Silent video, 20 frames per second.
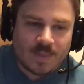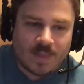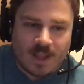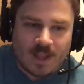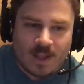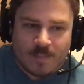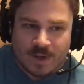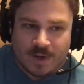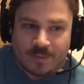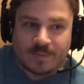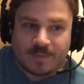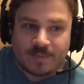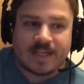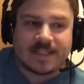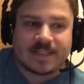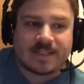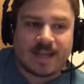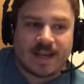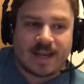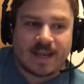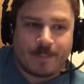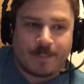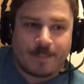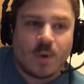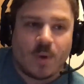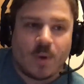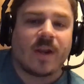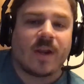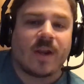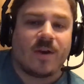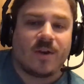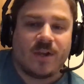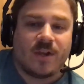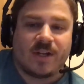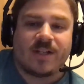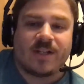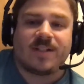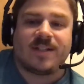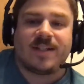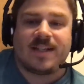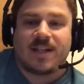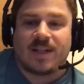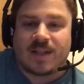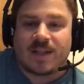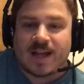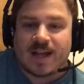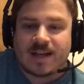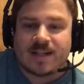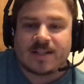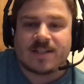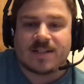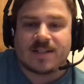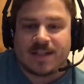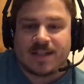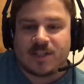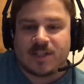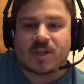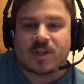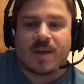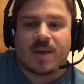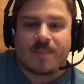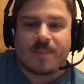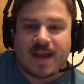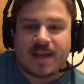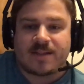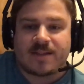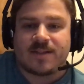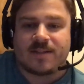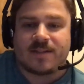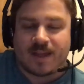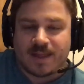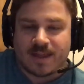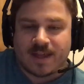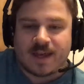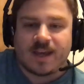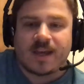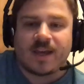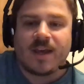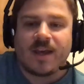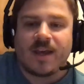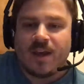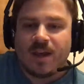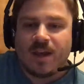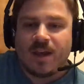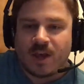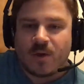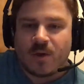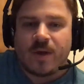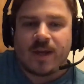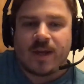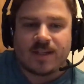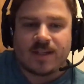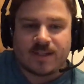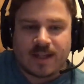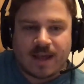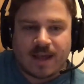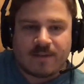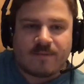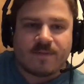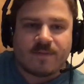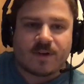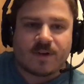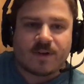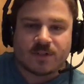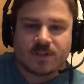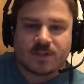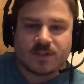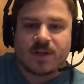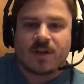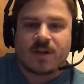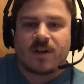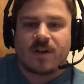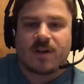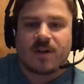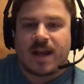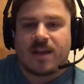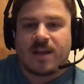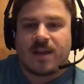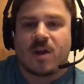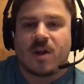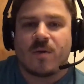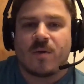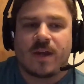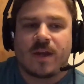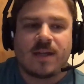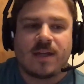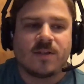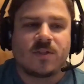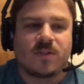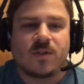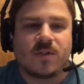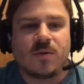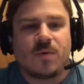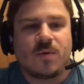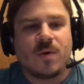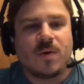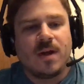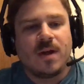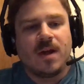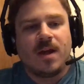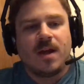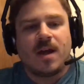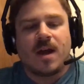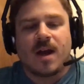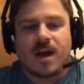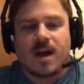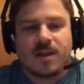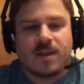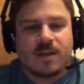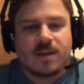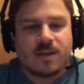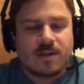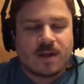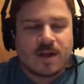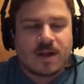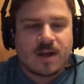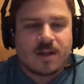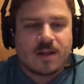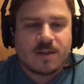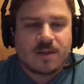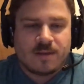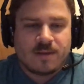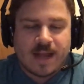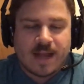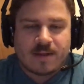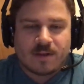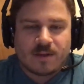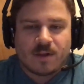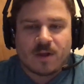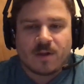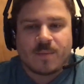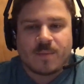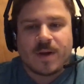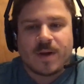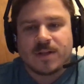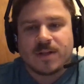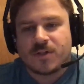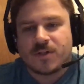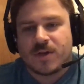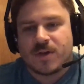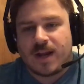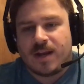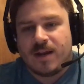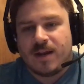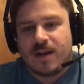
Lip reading: But a place like Pocono, you're going to see a lot of slingshot passes, I think, going into that first turn and going into down the Long Pond Straight.